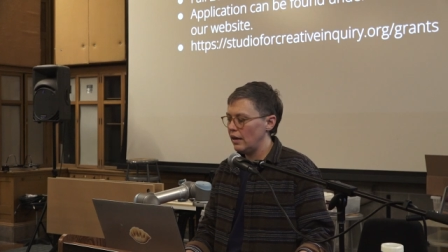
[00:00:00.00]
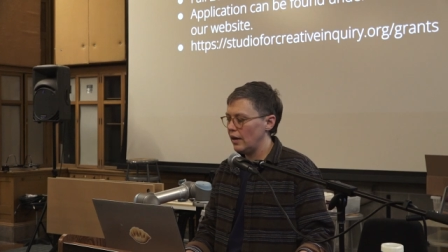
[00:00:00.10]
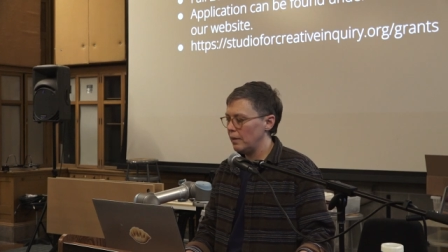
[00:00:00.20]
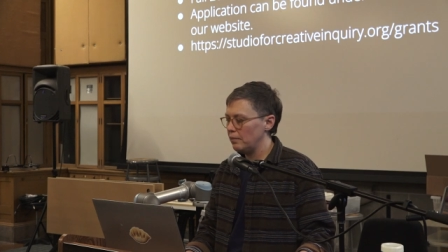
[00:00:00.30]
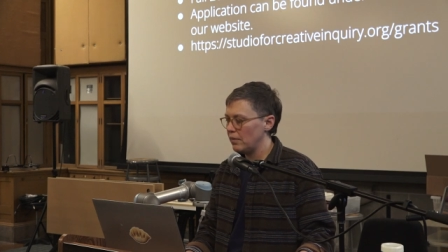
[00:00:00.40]

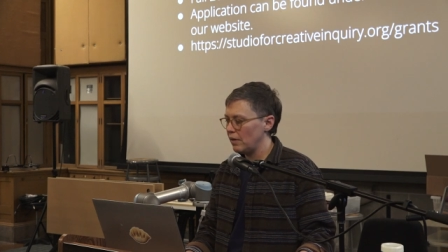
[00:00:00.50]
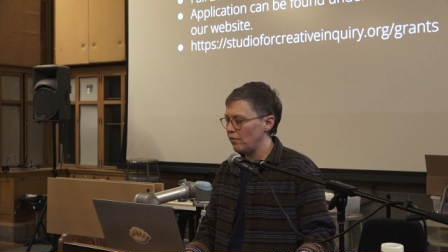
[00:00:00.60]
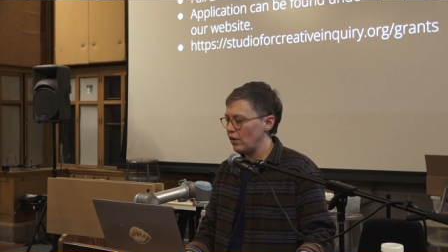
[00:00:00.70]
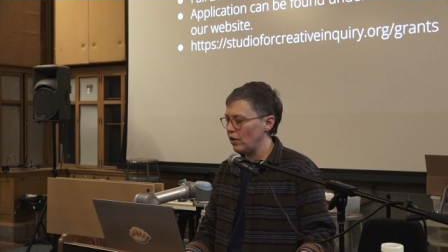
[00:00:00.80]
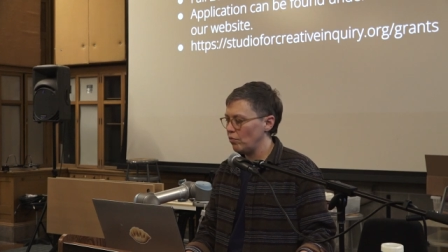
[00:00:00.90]

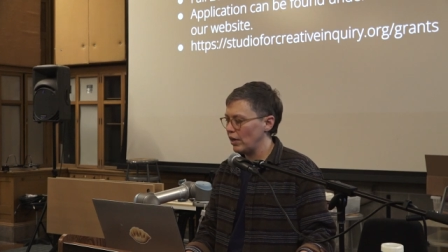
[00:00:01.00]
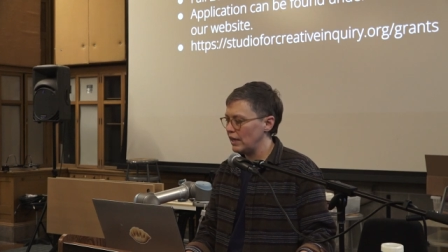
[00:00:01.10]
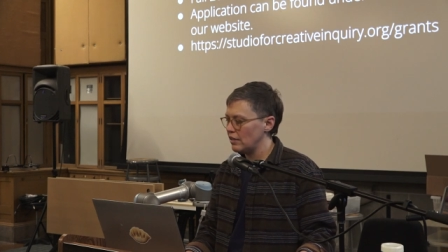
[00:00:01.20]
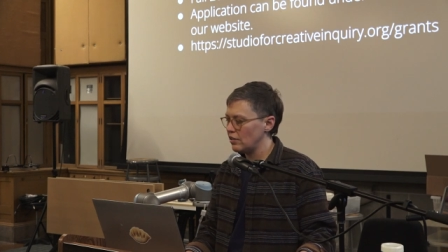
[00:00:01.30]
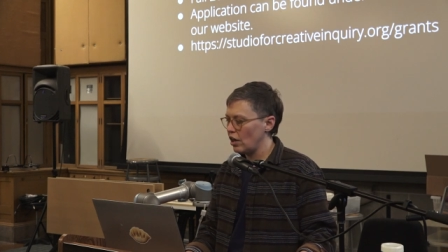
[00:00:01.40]
I'm very
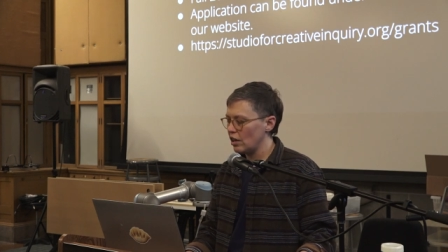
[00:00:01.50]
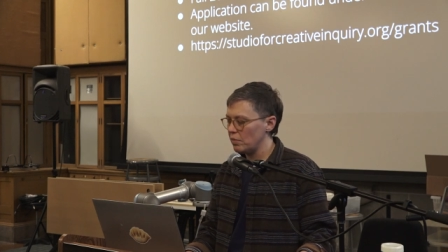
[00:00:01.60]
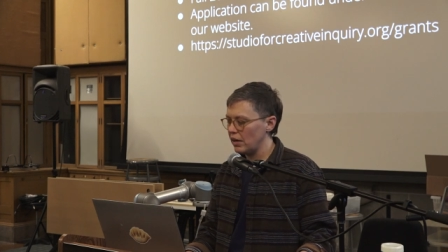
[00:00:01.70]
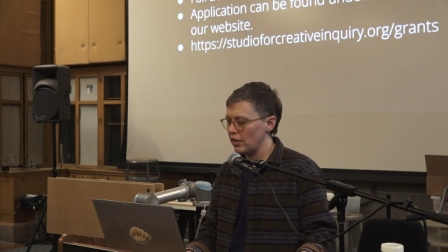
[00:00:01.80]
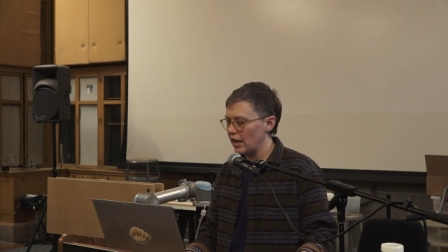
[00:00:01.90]
ready to talk
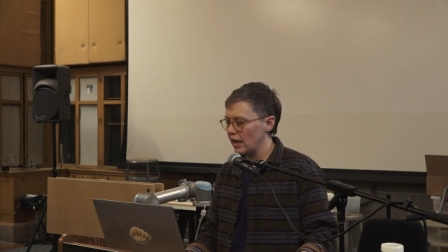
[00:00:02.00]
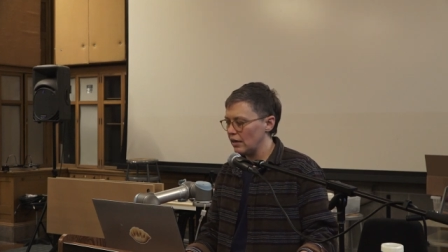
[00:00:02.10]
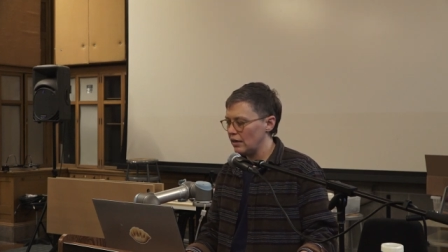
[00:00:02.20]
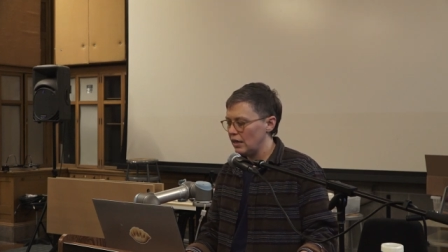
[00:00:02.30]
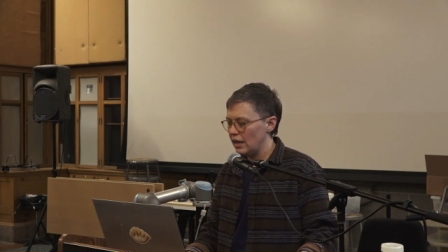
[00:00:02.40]
about
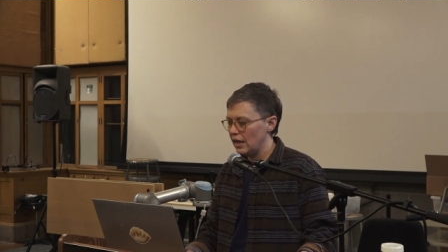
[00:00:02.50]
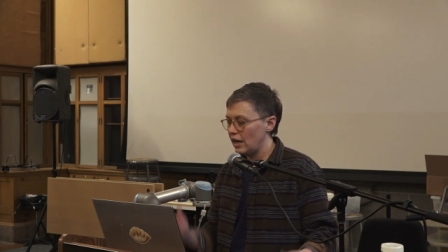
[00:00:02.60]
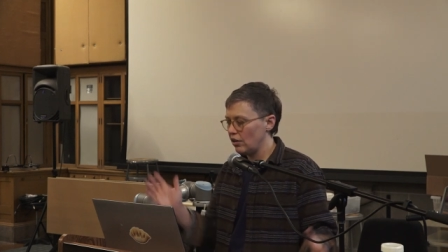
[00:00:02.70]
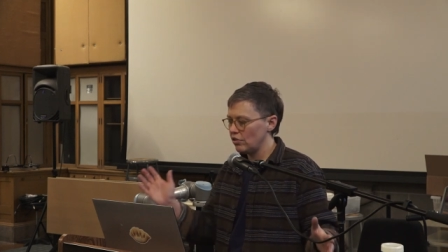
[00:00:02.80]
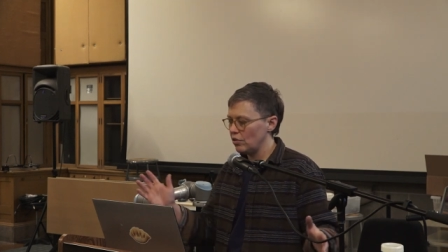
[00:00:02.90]
that.
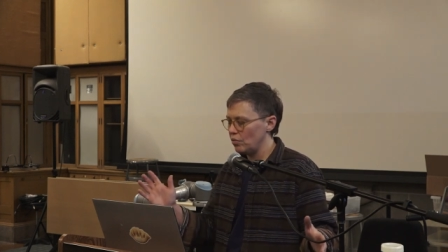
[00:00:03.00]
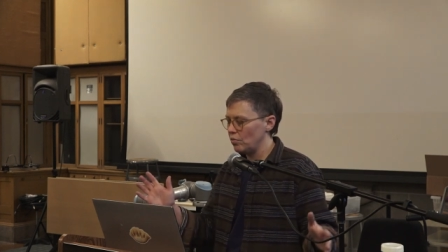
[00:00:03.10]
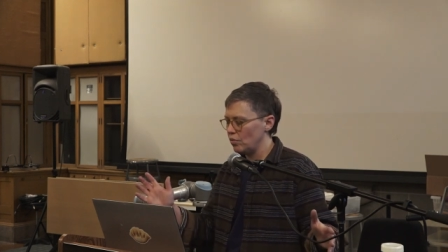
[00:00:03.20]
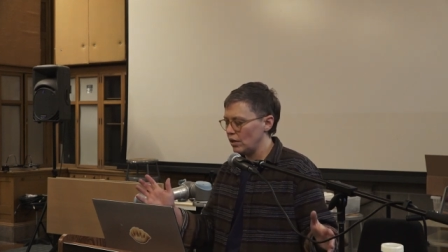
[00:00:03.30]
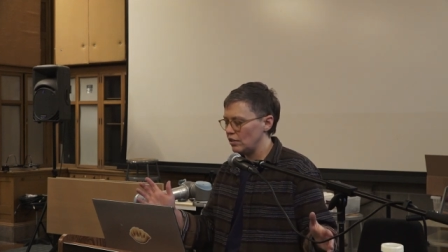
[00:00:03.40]
And I
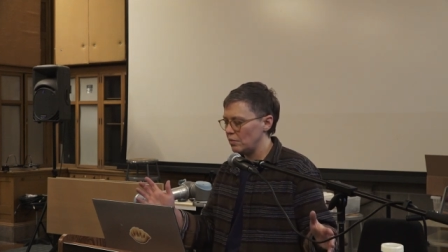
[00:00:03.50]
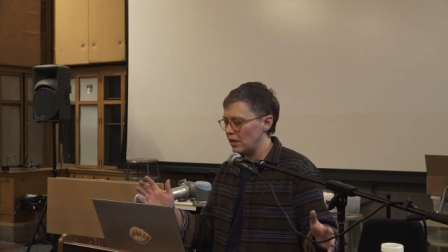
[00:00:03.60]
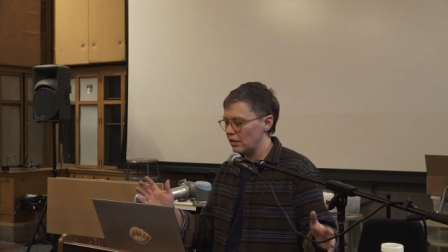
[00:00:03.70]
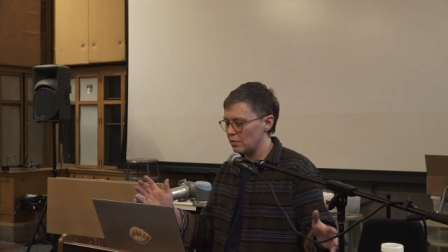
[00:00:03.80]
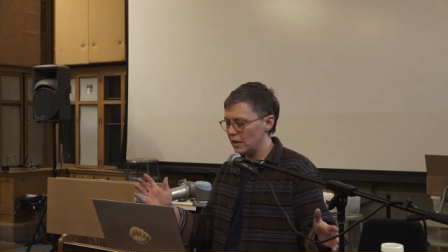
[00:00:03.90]
also wanted to
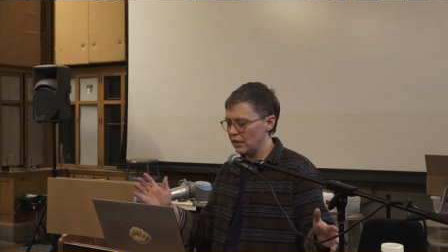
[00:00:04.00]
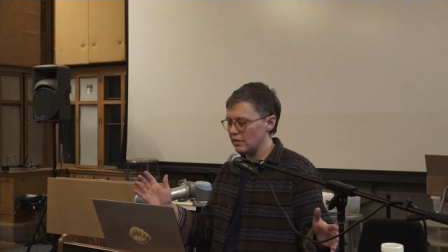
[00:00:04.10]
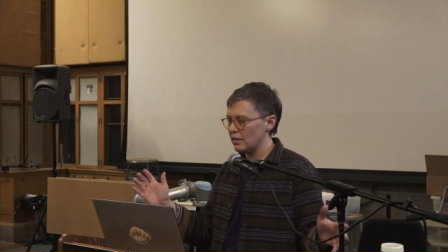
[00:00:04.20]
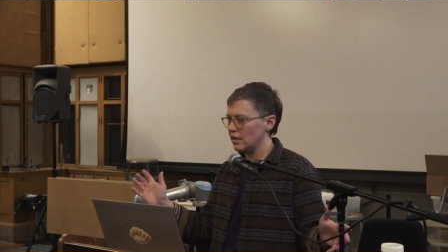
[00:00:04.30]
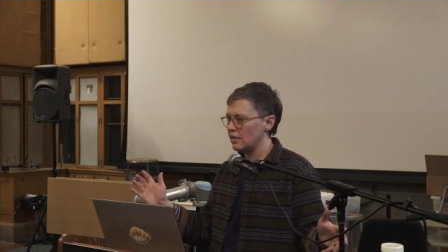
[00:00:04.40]
make
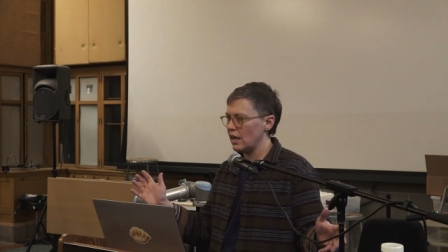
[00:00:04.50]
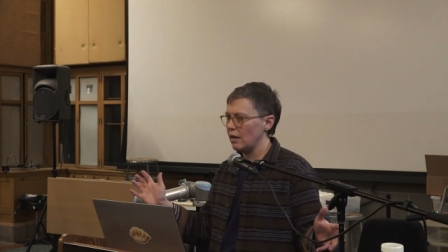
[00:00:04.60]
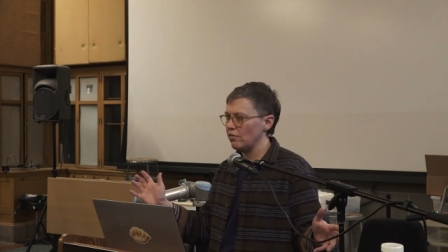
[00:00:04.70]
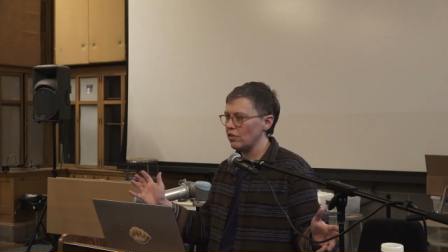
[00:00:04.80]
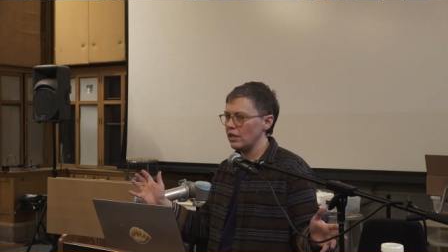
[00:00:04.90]
space and
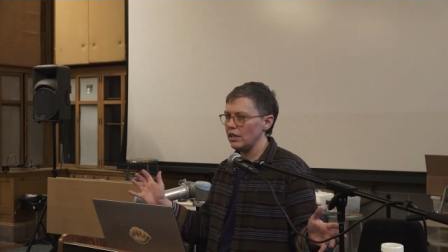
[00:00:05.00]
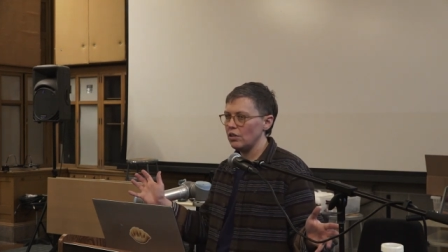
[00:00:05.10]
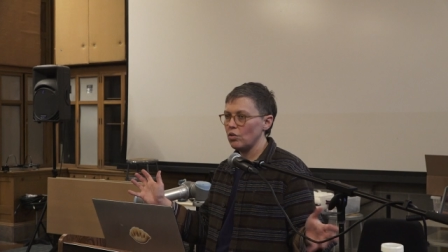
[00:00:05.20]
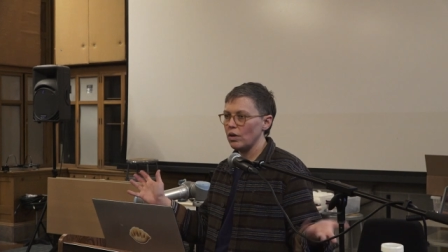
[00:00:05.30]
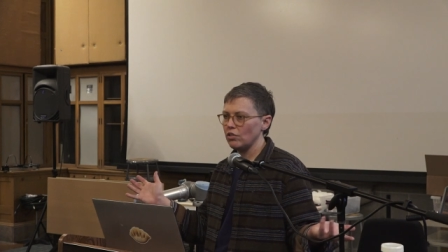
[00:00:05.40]
time for any
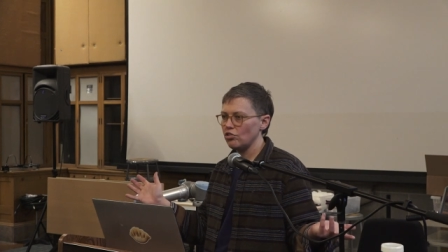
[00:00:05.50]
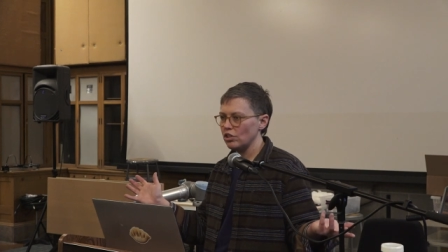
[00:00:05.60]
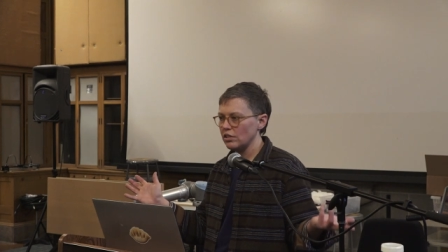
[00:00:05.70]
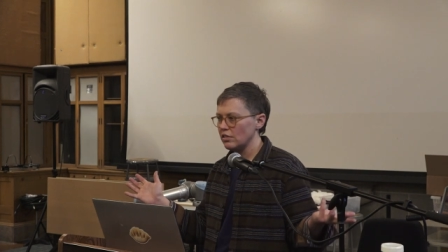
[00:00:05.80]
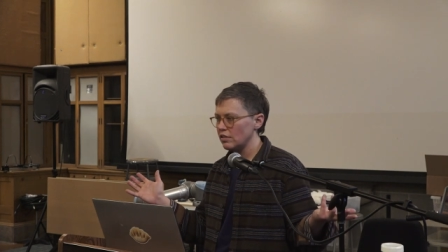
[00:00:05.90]

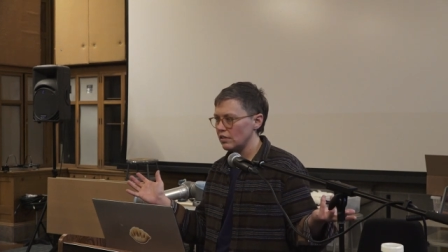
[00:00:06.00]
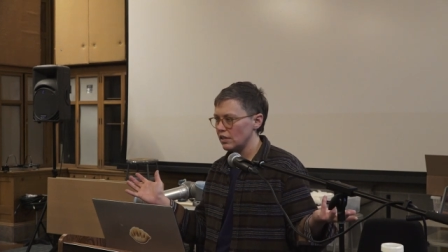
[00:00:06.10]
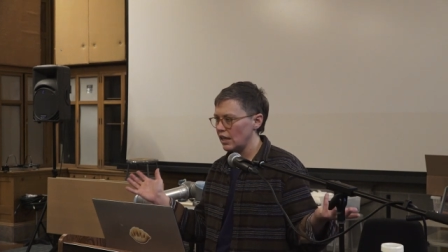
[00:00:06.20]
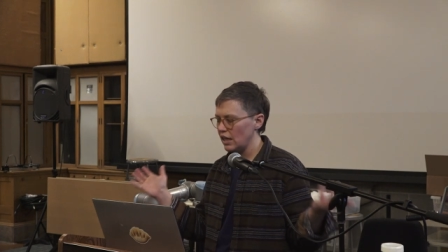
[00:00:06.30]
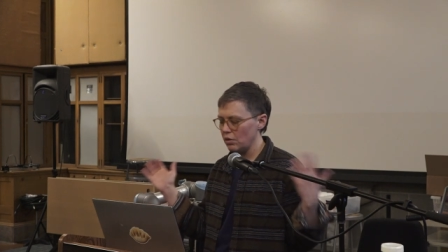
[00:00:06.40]
questions
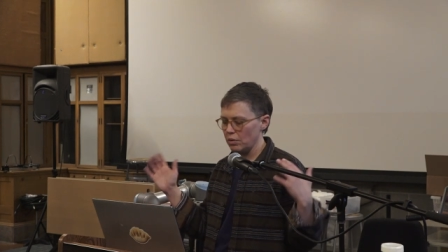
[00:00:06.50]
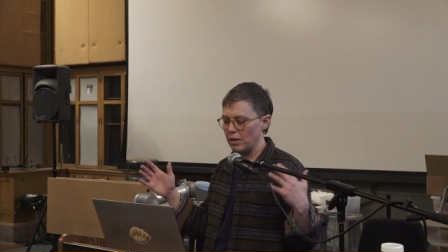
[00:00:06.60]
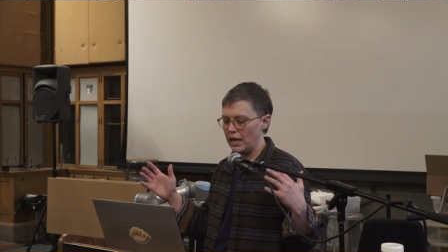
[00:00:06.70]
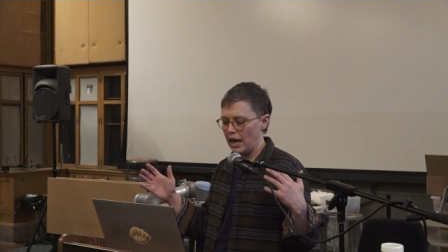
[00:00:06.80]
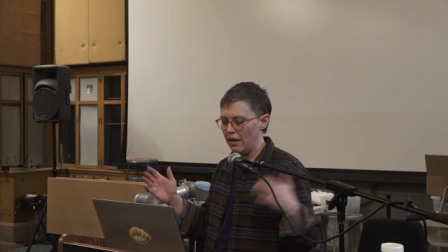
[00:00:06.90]
that anyone
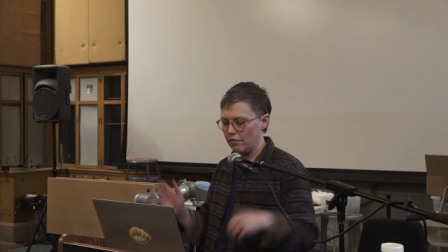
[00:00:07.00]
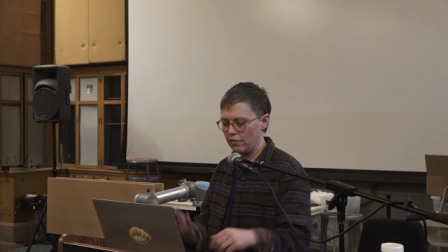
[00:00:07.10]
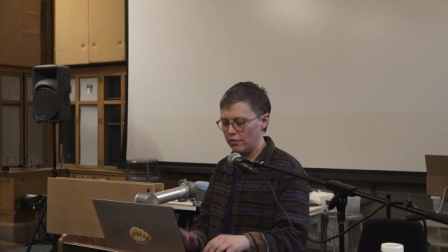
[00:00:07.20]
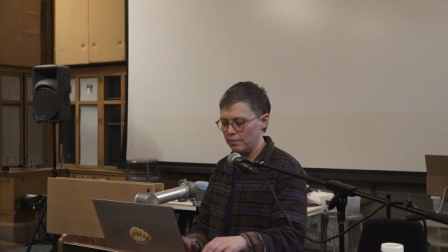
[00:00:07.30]
might have.